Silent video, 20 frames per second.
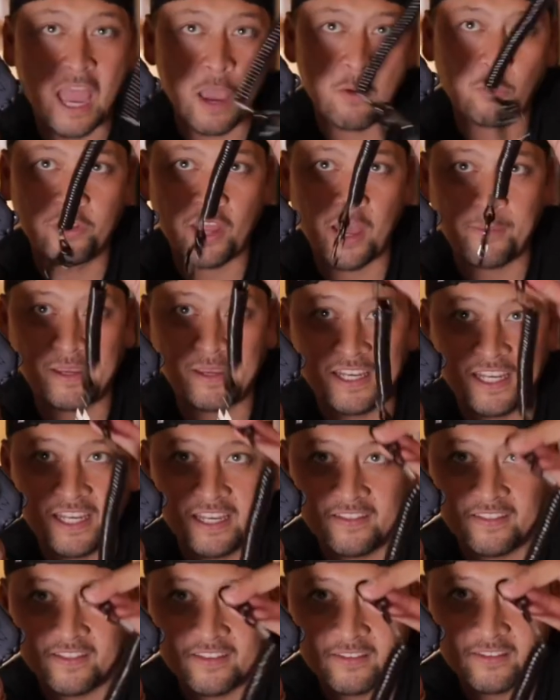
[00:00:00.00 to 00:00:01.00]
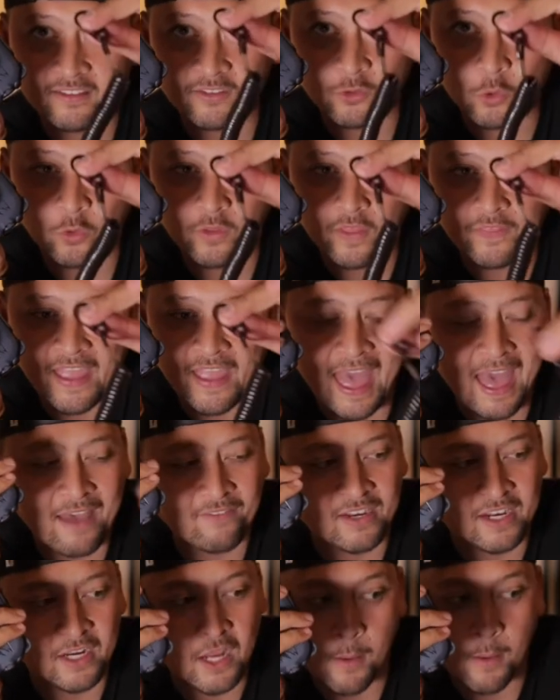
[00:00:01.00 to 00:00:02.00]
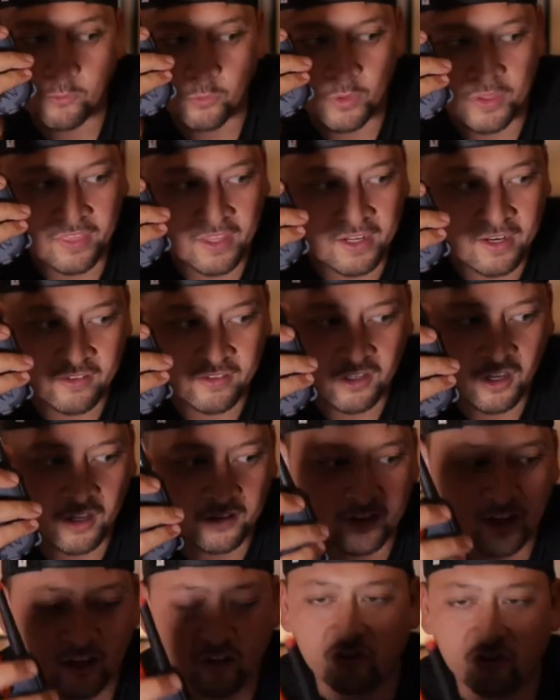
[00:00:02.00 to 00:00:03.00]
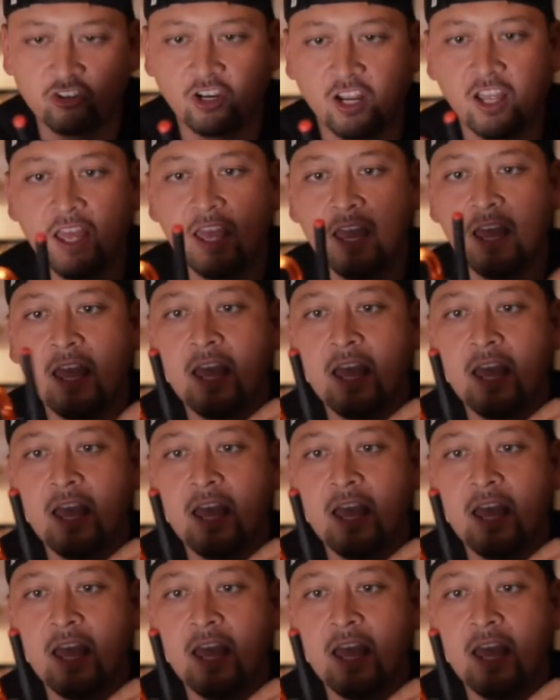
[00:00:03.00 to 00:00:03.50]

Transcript: I will not be needing this. It's cool that they have it. It comes with it. It doesn't cost extra.